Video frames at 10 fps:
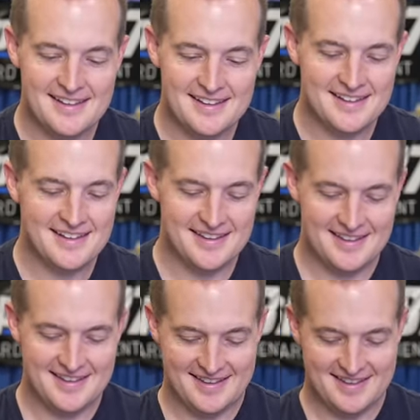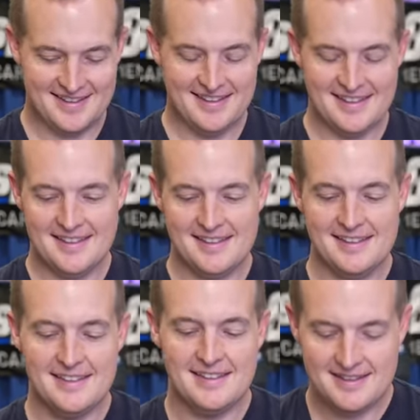
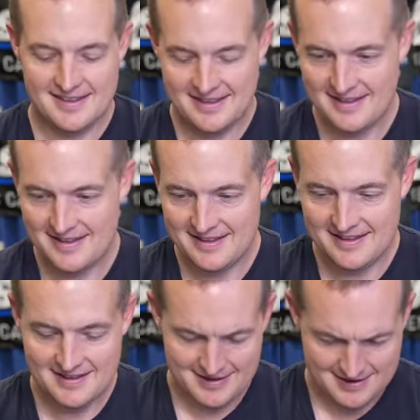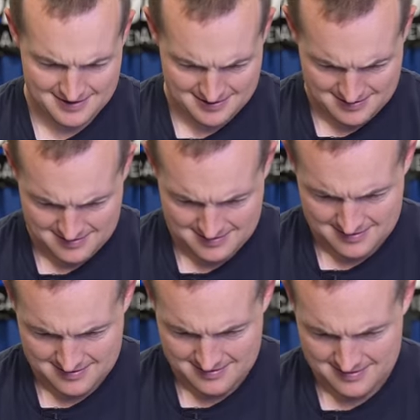
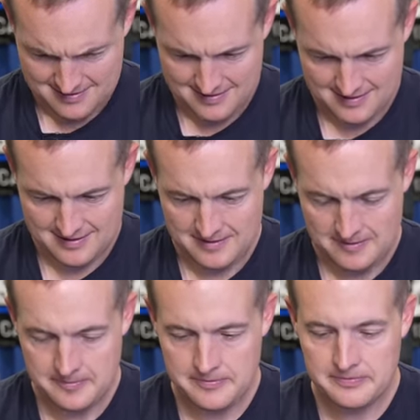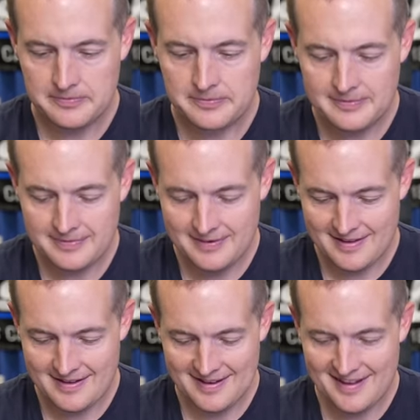
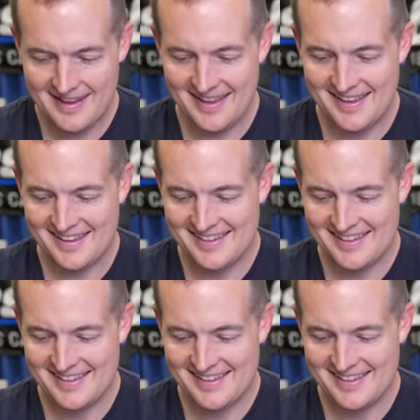No words are spoken by the person on screen.